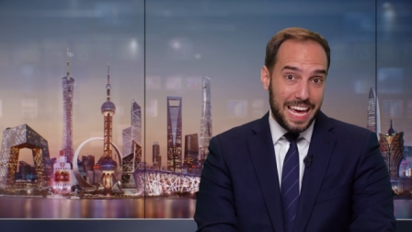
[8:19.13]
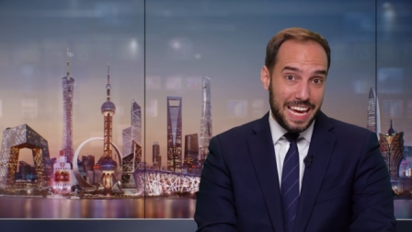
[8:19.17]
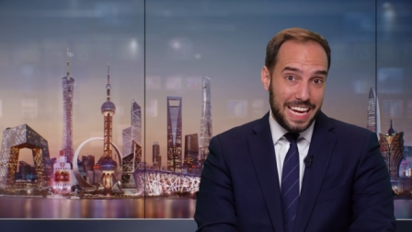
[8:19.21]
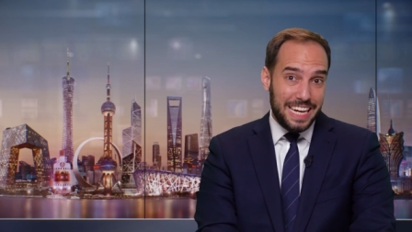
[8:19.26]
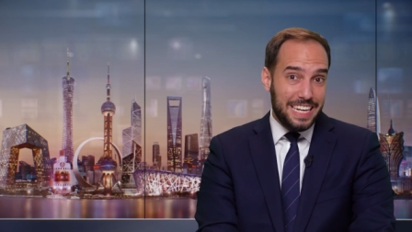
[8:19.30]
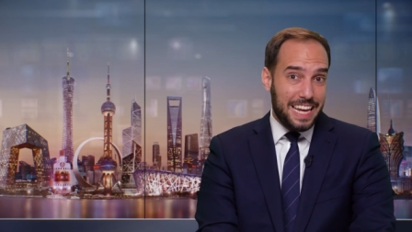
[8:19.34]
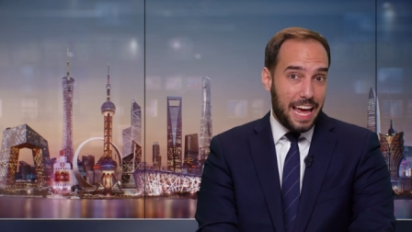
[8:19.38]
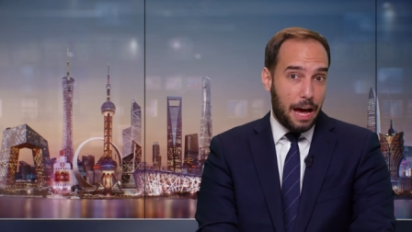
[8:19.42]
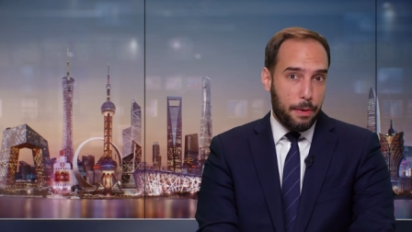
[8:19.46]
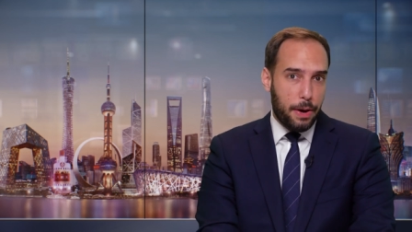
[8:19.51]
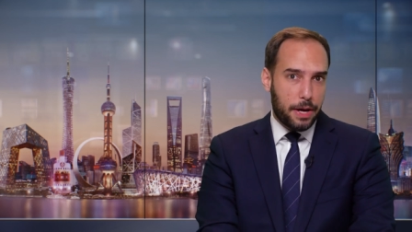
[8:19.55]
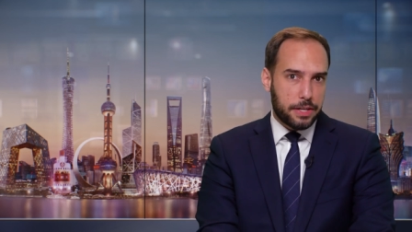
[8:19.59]
he
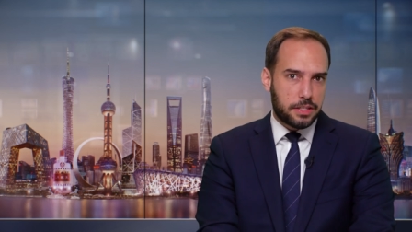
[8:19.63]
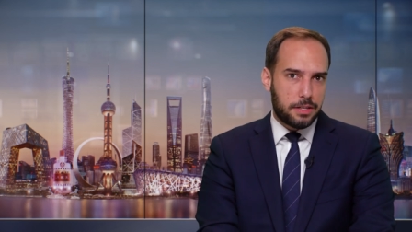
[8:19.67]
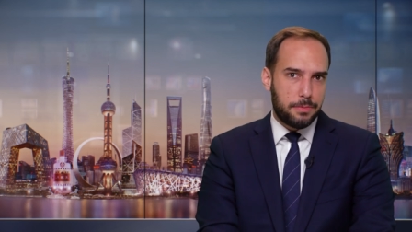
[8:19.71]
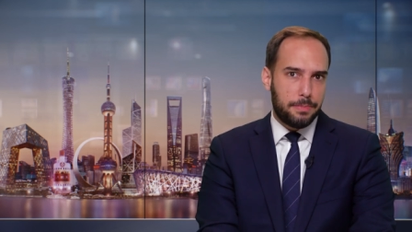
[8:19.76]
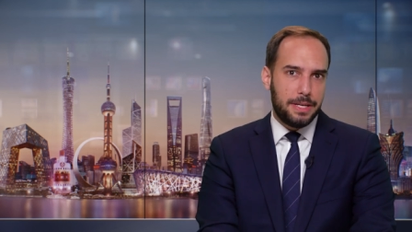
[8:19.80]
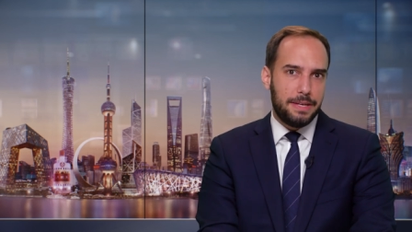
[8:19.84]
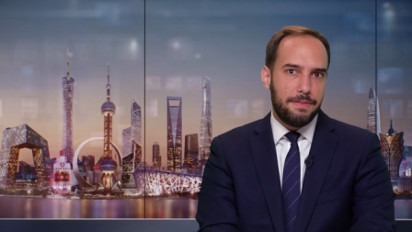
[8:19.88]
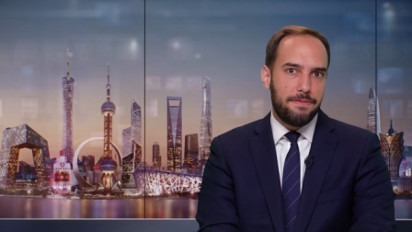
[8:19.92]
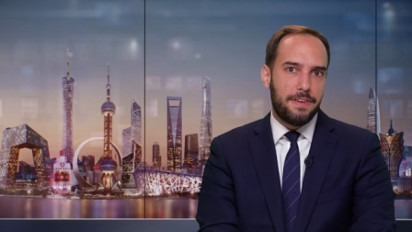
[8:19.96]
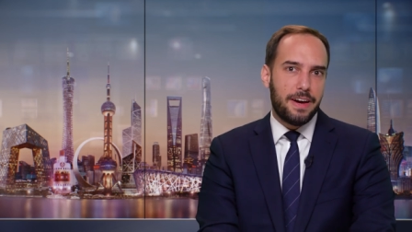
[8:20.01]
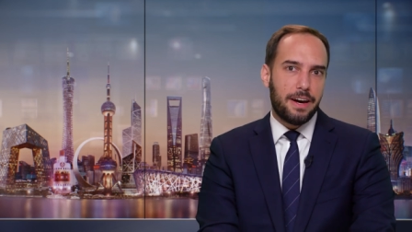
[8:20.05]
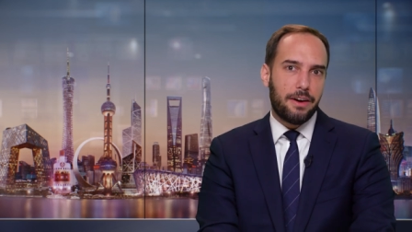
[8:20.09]
now has to
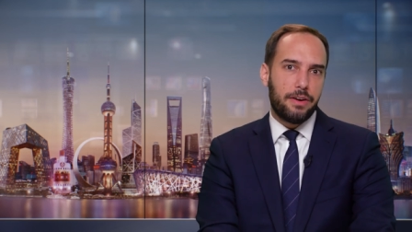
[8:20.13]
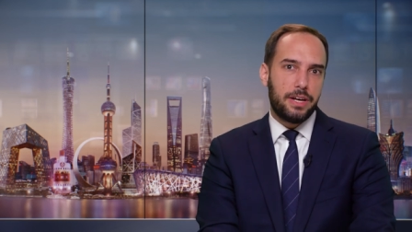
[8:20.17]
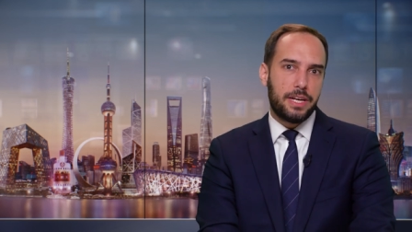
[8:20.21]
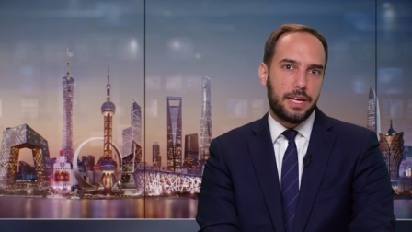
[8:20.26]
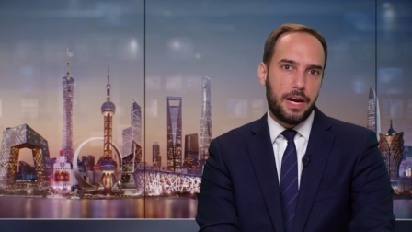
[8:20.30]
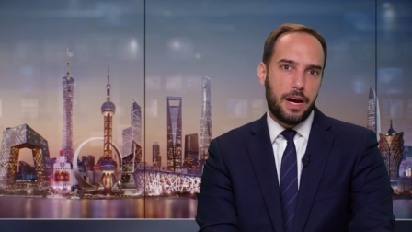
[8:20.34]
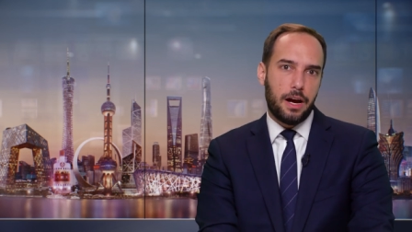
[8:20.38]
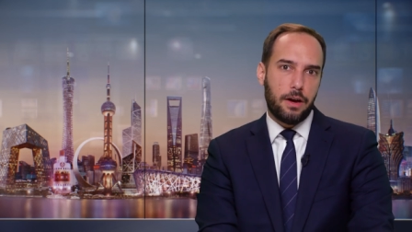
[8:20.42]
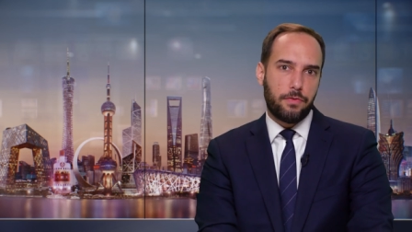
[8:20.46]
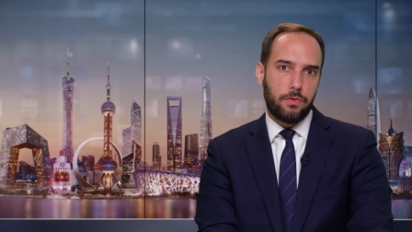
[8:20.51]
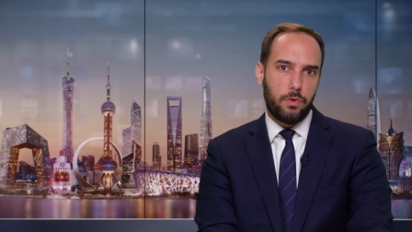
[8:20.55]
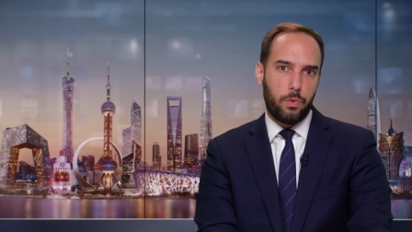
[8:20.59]
be very
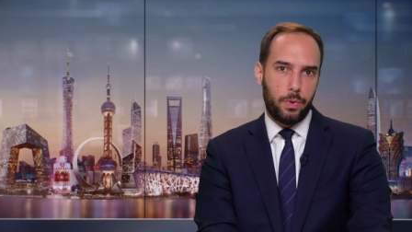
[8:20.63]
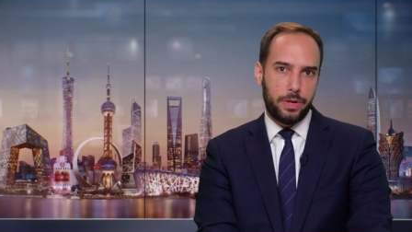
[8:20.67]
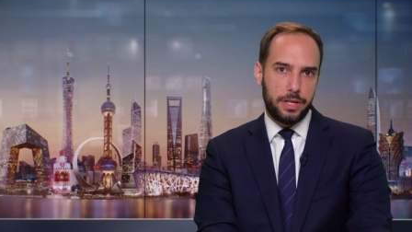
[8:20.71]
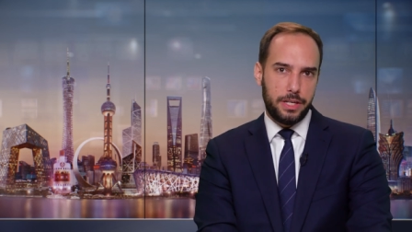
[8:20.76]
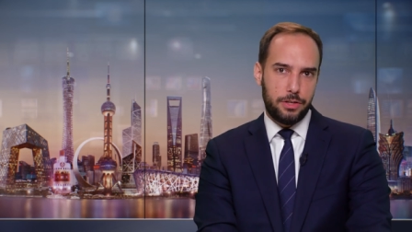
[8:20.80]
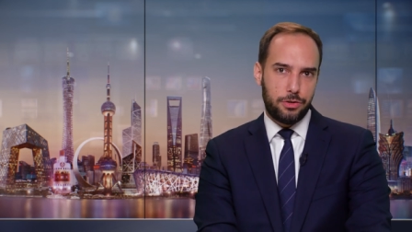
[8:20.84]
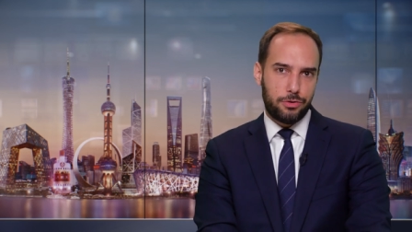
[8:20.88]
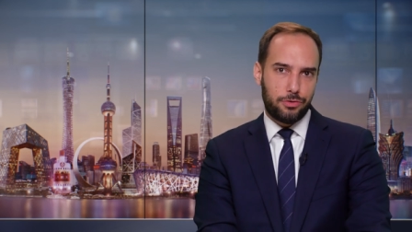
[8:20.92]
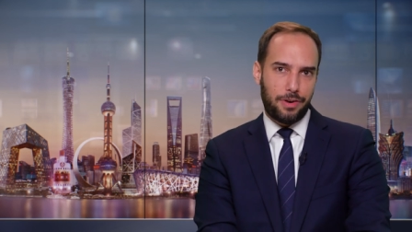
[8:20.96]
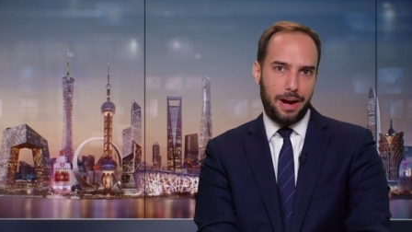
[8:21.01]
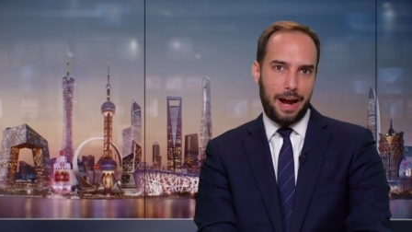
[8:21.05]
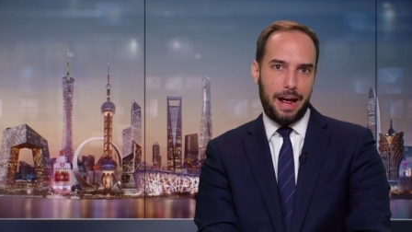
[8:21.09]
careful when he
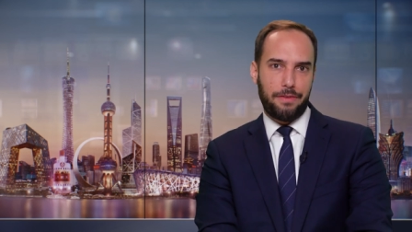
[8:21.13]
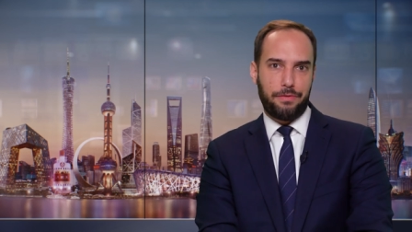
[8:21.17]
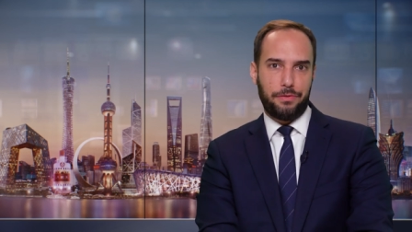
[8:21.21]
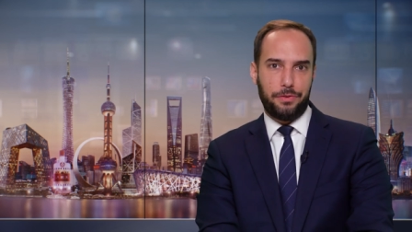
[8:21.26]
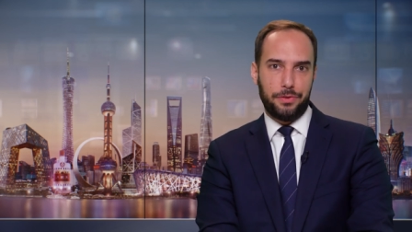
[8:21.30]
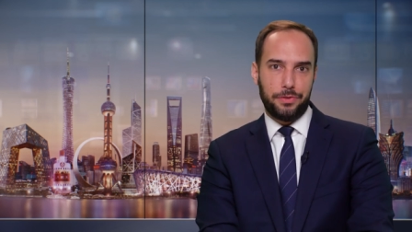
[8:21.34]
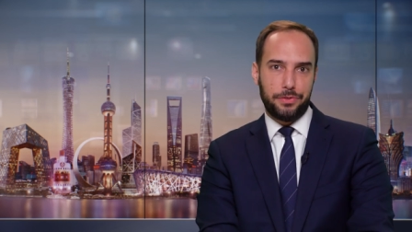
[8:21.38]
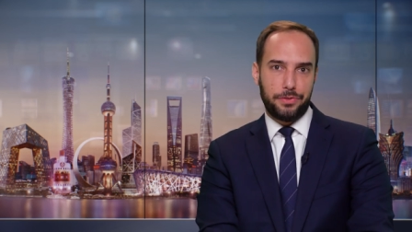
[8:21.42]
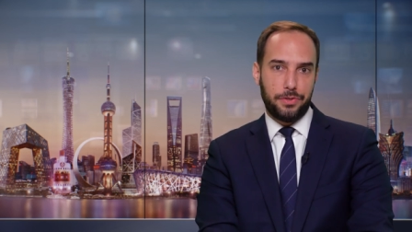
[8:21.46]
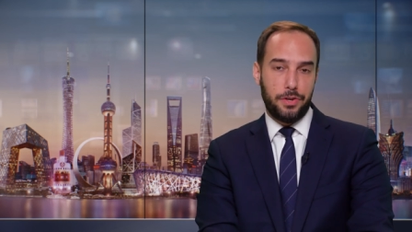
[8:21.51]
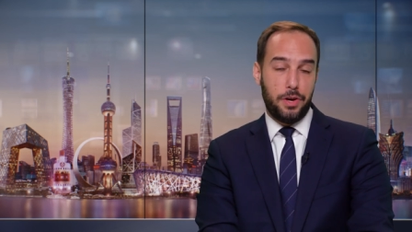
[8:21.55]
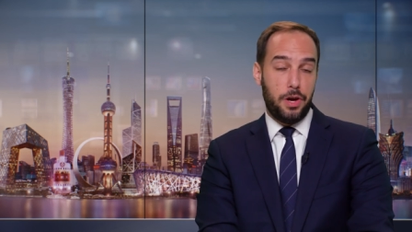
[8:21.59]

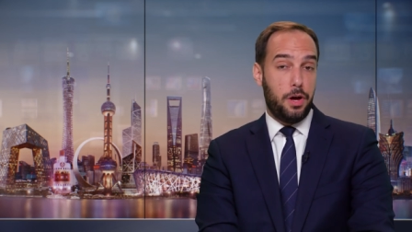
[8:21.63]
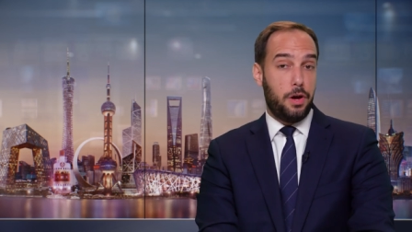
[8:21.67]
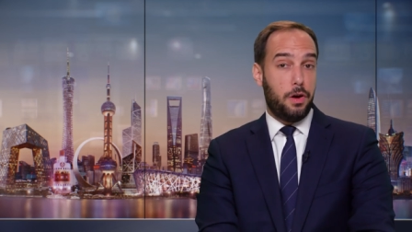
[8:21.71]
travels.